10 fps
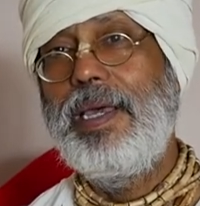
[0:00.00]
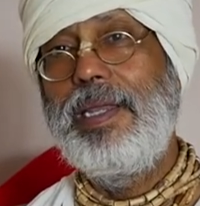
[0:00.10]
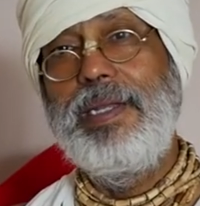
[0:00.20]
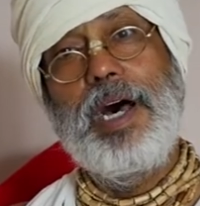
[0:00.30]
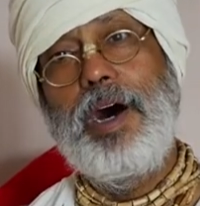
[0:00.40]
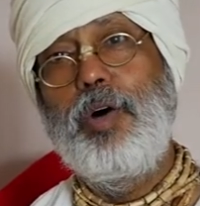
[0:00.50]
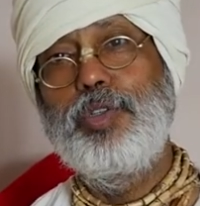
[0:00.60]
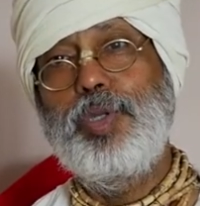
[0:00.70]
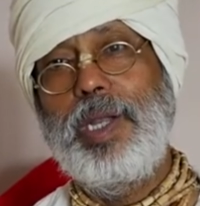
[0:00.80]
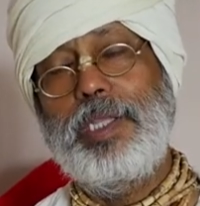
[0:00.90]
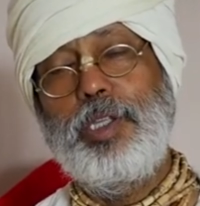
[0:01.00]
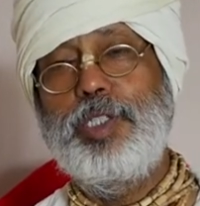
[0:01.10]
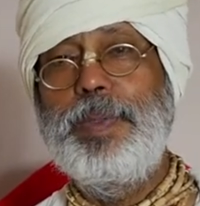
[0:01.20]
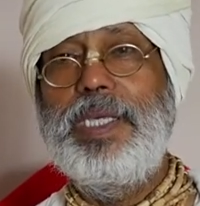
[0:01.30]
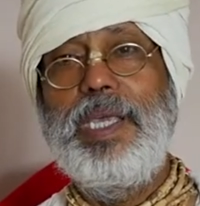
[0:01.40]
And now Sanatana
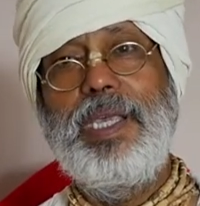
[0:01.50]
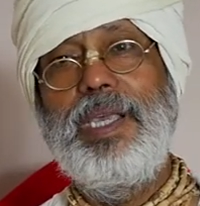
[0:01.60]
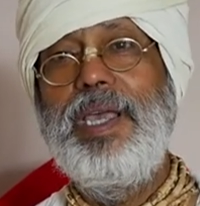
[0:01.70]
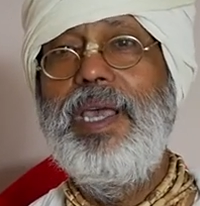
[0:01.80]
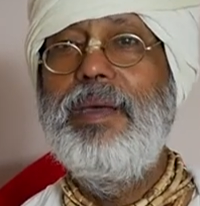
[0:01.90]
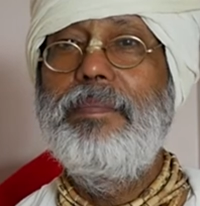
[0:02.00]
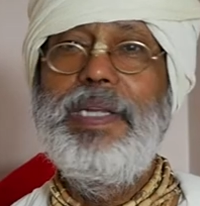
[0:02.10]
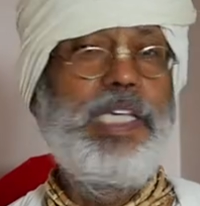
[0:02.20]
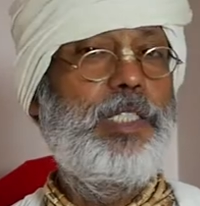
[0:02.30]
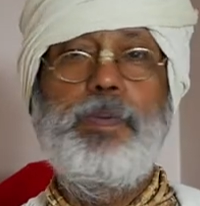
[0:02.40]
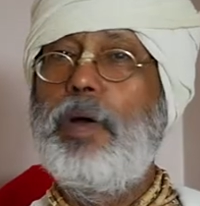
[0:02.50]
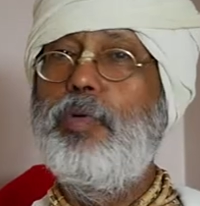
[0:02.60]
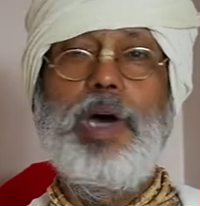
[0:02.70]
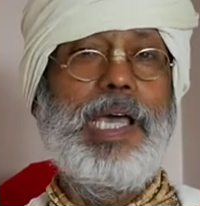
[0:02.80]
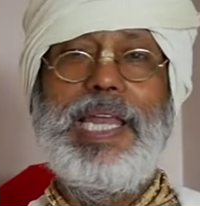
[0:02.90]
speaking, please
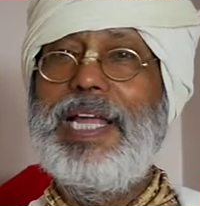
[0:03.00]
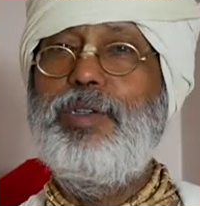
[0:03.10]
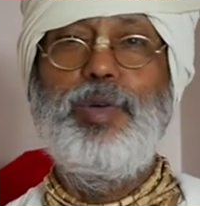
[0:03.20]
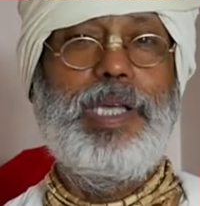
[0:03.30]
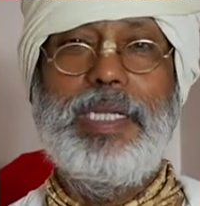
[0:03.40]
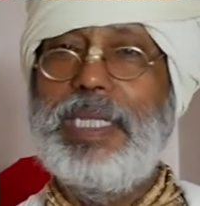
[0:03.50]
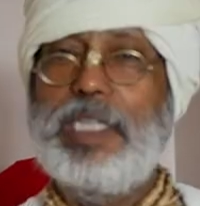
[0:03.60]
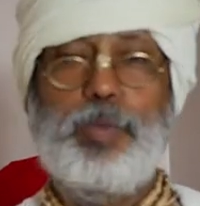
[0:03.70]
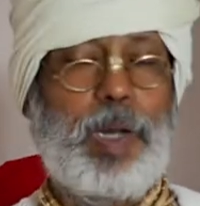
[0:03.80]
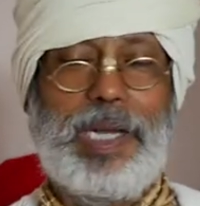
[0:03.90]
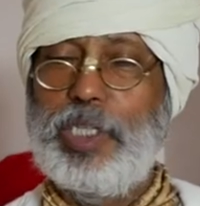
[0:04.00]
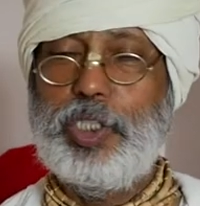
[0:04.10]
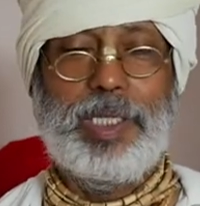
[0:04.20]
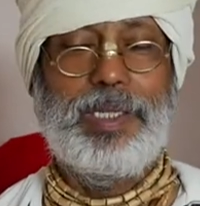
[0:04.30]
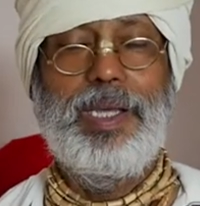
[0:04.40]
Prabhu, I like to get the
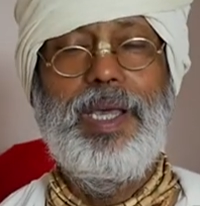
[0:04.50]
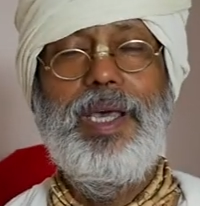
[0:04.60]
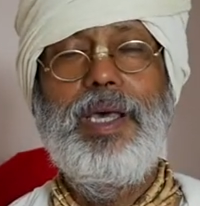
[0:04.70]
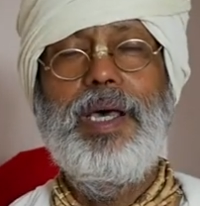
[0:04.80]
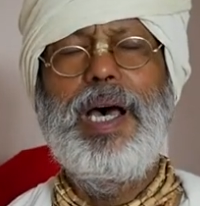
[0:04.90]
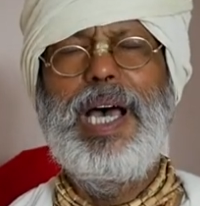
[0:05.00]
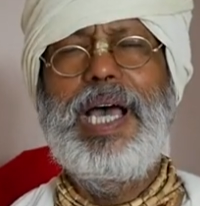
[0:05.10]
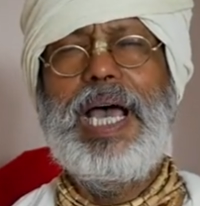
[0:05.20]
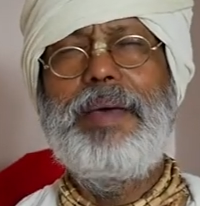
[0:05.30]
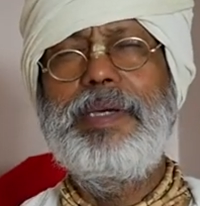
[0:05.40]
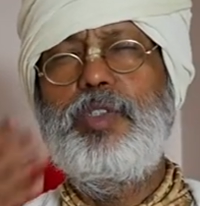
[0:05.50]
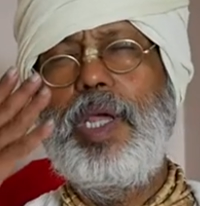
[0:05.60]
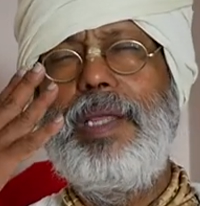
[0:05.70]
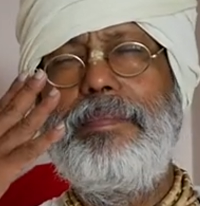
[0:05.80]
explanation. Uh, I am actually